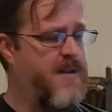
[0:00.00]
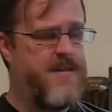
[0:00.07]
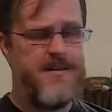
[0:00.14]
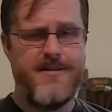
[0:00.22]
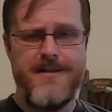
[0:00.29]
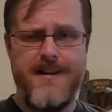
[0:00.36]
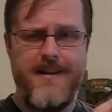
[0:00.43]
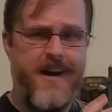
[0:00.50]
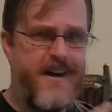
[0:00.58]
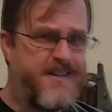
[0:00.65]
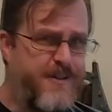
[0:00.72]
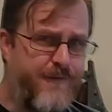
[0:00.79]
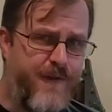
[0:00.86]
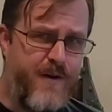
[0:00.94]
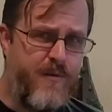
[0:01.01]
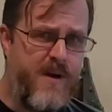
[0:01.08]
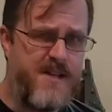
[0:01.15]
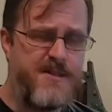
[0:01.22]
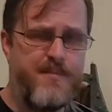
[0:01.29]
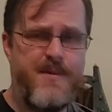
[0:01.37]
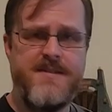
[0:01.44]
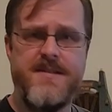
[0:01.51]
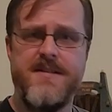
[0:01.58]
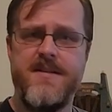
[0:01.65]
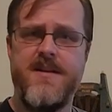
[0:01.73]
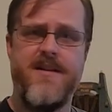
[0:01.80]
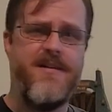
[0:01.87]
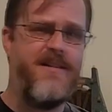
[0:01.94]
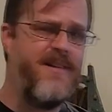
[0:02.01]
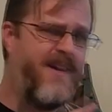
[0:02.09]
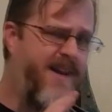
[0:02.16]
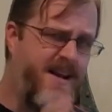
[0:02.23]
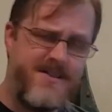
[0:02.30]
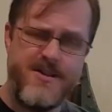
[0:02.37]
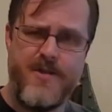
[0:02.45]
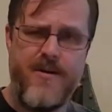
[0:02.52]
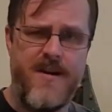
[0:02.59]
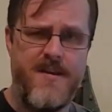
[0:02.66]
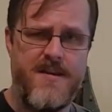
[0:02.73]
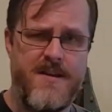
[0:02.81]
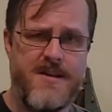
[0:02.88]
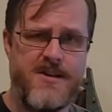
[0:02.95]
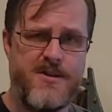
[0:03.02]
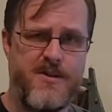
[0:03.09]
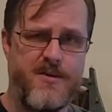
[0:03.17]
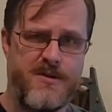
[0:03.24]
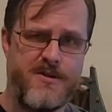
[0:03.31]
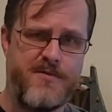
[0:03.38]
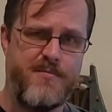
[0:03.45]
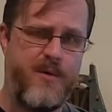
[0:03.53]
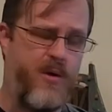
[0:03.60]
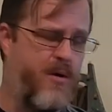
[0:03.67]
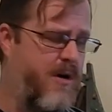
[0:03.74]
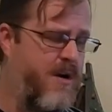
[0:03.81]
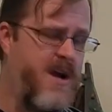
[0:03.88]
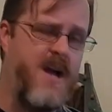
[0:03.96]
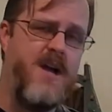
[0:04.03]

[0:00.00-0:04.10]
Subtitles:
There's lots of fun recipes in here, lots of great things to explore,